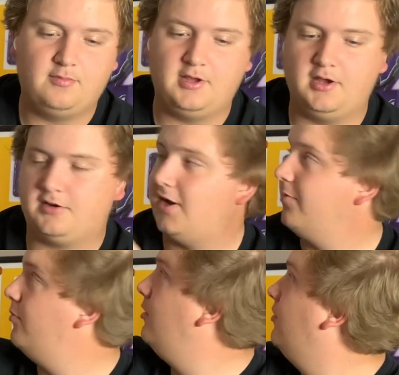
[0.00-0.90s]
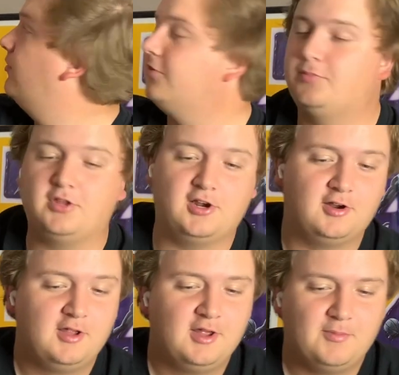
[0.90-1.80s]
Cameron Mills up there.
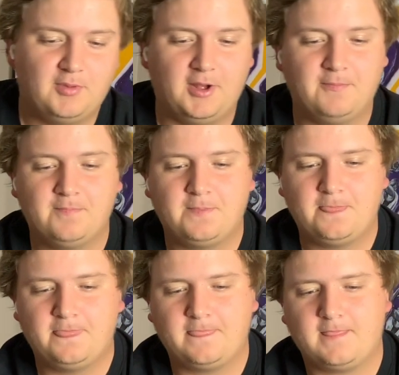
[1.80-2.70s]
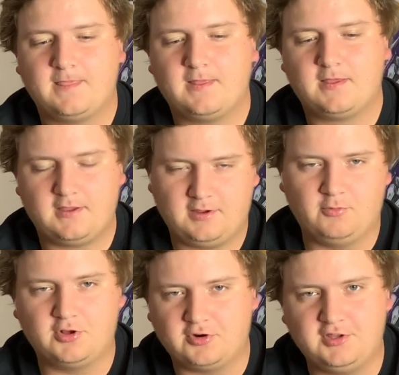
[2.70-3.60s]
But I
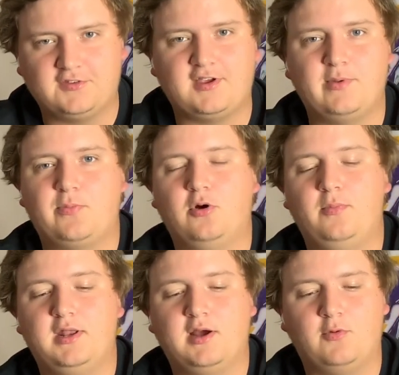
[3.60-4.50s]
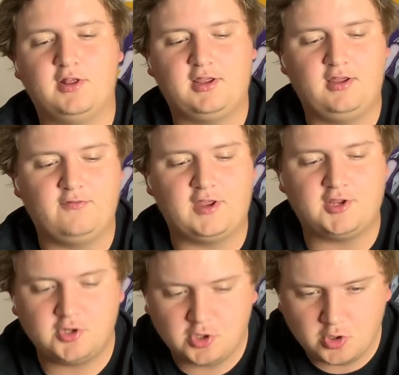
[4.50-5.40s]
want to clean this game up a little bit, and I want to give a
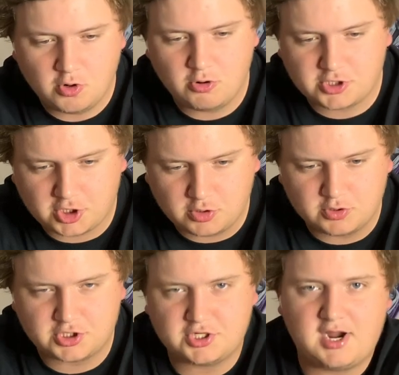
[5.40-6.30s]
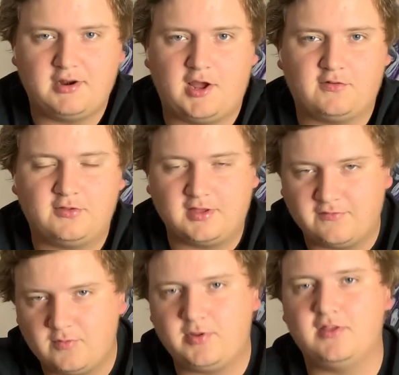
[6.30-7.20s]
huge shout out to the
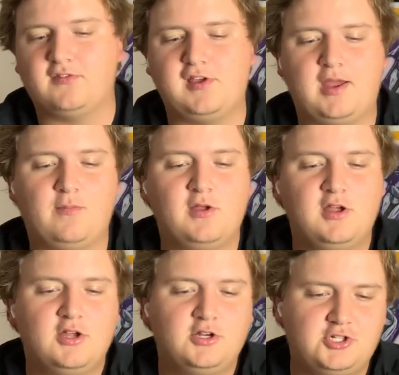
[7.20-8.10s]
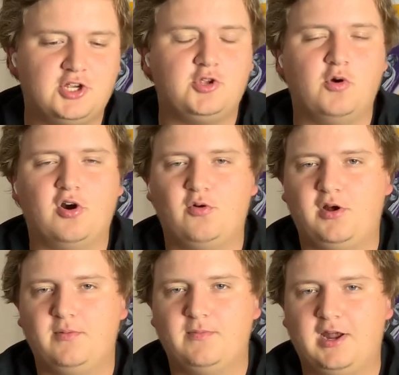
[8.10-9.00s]
MVP of this game, J.Q. Hardaway.
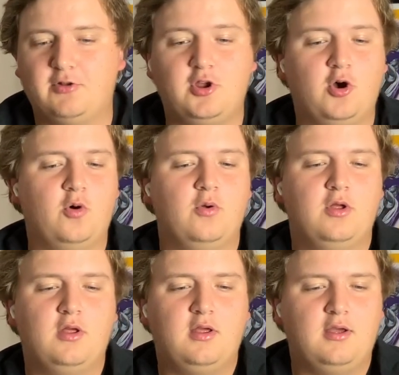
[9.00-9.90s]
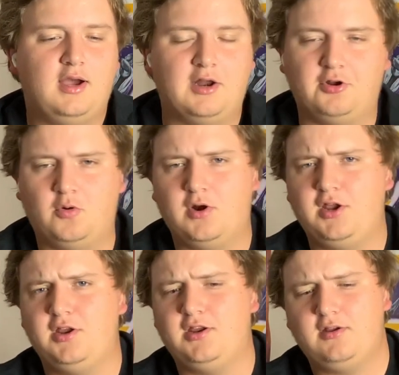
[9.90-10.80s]
I don't know where
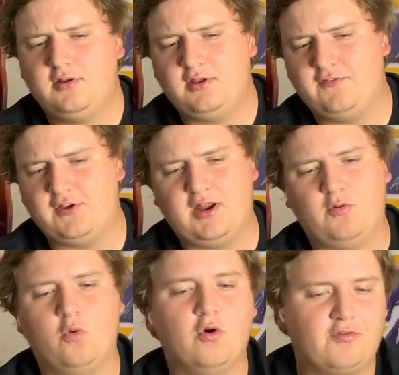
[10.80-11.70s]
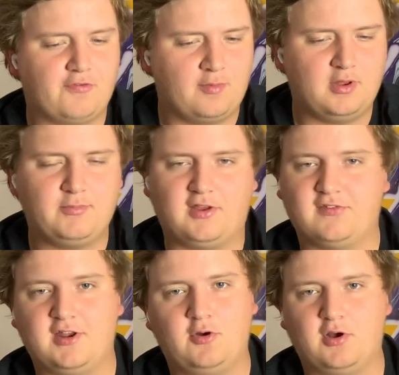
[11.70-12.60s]
if he got awards from it, because
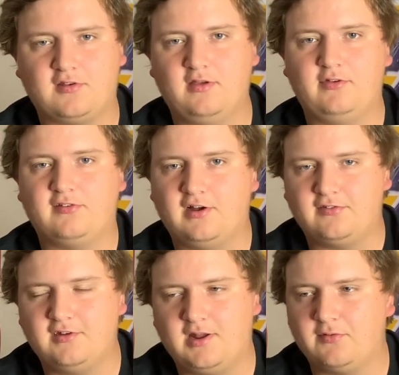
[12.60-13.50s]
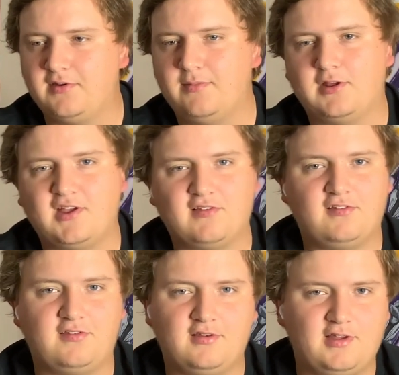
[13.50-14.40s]
I know Octavius Oxendine was named like
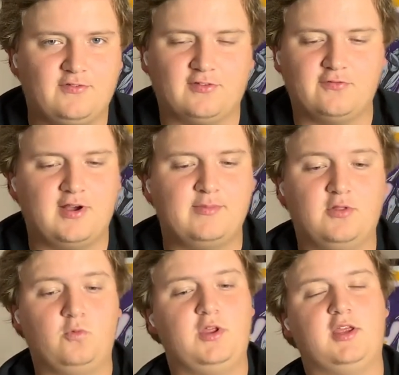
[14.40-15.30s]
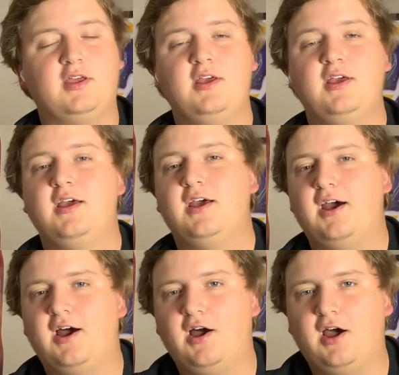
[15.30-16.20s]
SEC Defensive Lineman of the Week.
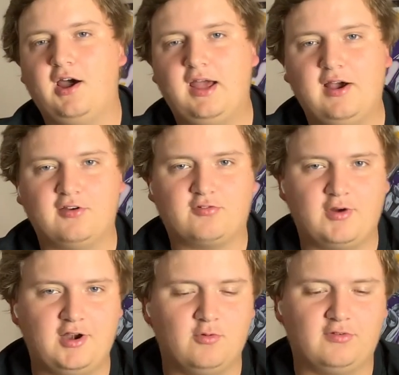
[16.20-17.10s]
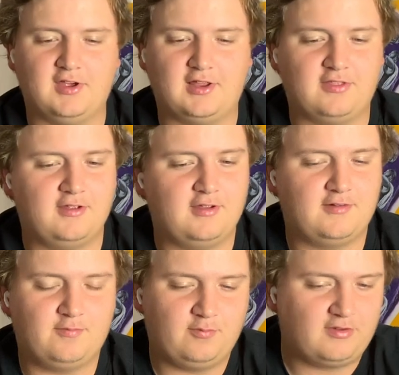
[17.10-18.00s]
Alex Rayner was like the
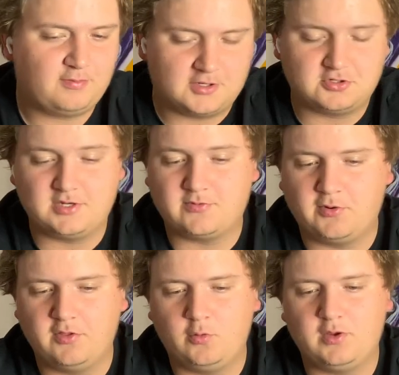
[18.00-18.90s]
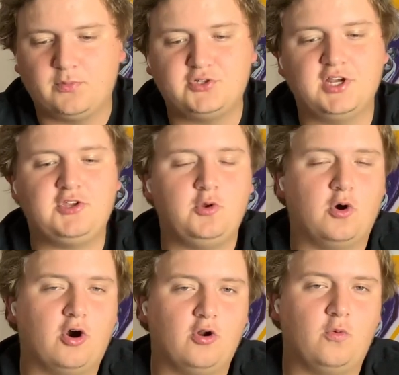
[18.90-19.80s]
Special Teams Player of the Week, but J.Q.
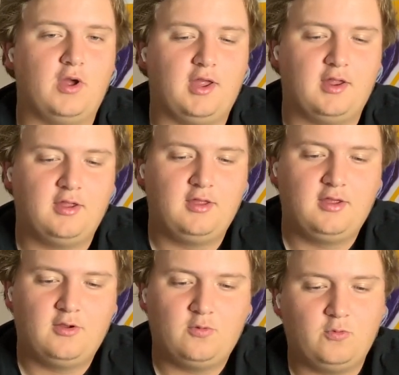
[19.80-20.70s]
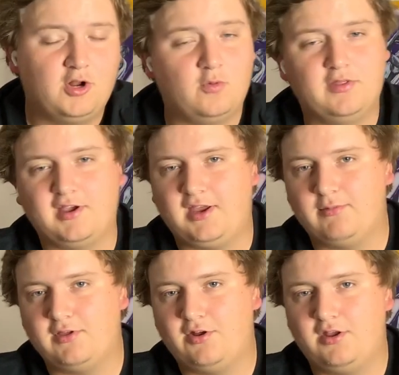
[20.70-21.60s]
Hardaway, we don't win that game
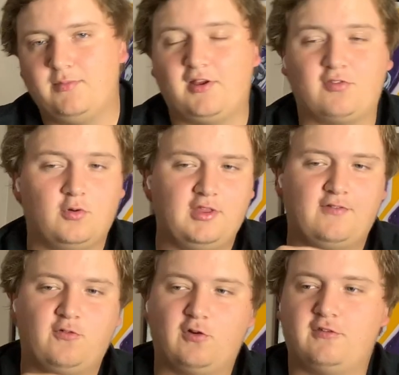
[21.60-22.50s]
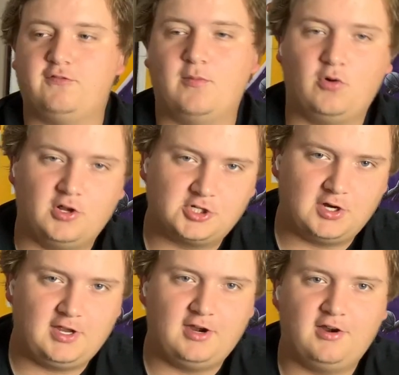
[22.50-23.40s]
without him. He's the one that forced the fumble on
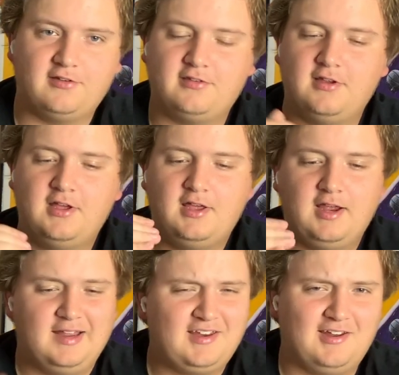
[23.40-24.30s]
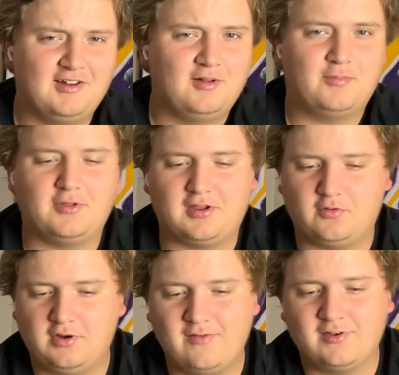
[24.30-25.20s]
Trey Harris. I think he ended up with like
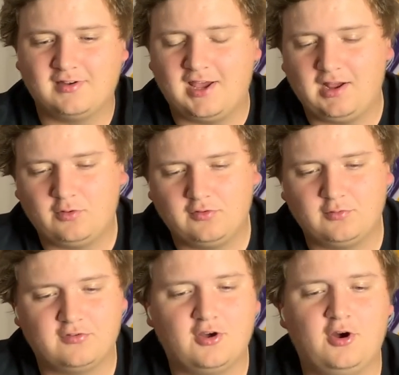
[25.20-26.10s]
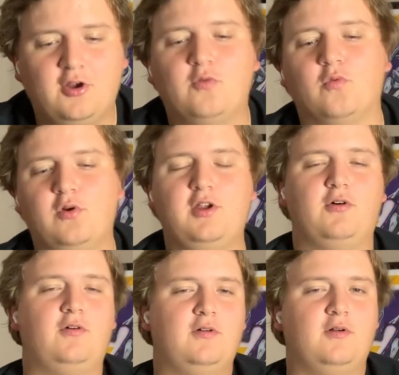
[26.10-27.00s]
11 tackles. It was unreal.